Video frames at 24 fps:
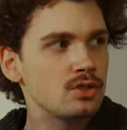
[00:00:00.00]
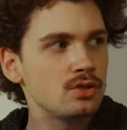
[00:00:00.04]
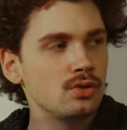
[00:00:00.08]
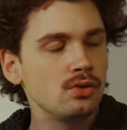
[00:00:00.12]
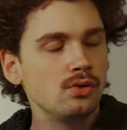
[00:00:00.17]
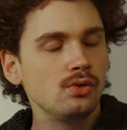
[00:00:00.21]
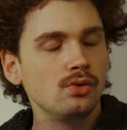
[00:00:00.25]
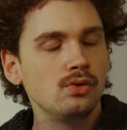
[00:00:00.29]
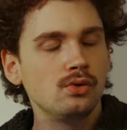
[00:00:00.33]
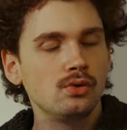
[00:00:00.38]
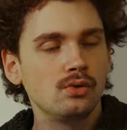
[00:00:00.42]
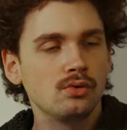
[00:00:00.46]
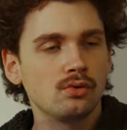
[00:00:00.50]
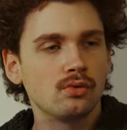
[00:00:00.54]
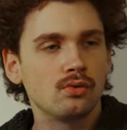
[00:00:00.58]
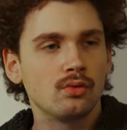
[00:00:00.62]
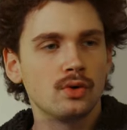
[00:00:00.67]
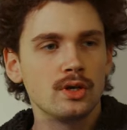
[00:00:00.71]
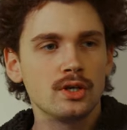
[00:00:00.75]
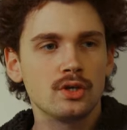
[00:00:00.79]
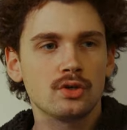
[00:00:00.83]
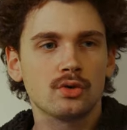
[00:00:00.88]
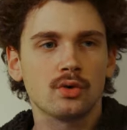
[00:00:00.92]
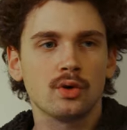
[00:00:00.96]
to
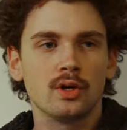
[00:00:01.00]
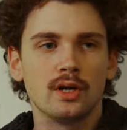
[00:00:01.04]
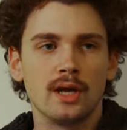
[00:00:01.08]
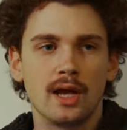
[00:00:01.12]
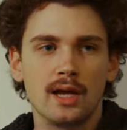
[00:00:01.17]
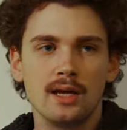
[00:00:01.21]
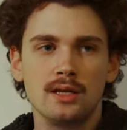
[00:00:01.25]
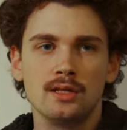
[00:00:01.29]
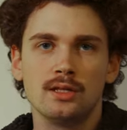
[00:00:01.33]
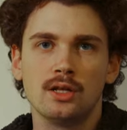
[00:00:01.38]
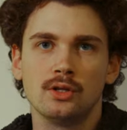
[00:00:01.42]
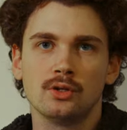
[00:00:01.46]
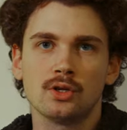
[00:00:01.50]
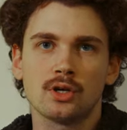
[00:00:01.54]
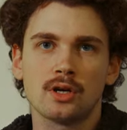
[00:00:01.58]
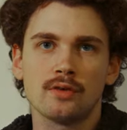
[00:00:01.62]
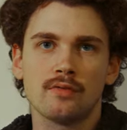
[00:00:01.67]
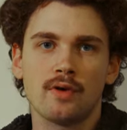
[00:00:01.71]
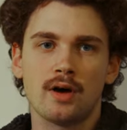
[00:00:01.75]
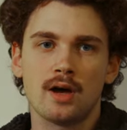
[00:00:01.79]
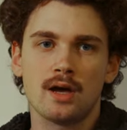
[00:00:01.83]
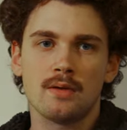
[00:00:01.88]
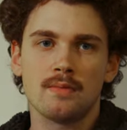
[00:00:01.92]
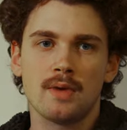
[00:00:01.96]
recreate the look
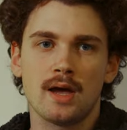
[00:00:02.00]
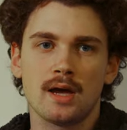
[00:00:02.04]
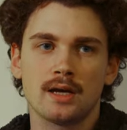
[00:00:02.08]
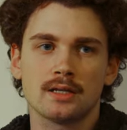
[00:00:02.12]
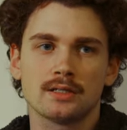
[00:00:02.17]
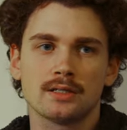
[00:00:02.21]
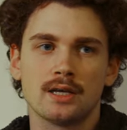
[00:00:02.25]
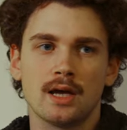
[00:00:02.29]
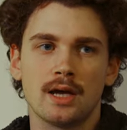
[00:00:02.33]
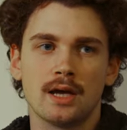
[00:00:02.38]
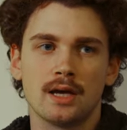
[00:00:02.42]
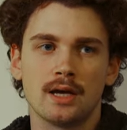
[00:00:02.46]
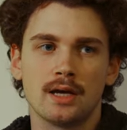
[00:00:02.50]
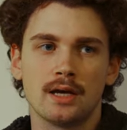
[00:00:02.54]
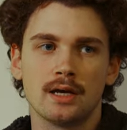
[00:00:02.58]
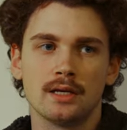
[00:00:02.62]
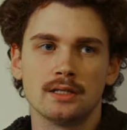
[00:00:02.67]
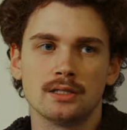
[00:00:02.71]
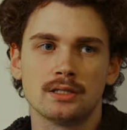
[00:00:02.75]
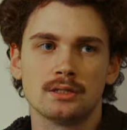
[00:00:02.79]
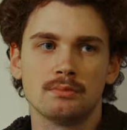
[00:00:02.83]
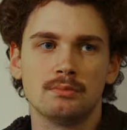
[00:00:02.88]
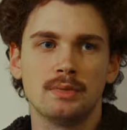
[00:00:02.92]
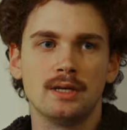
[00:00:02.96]
of IMAX
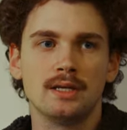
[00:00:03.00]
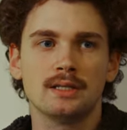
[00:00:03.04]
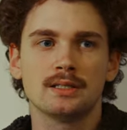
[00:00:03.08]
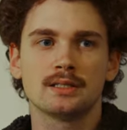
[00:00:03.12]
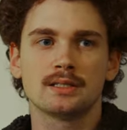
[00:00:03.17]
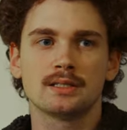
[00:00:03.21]
has been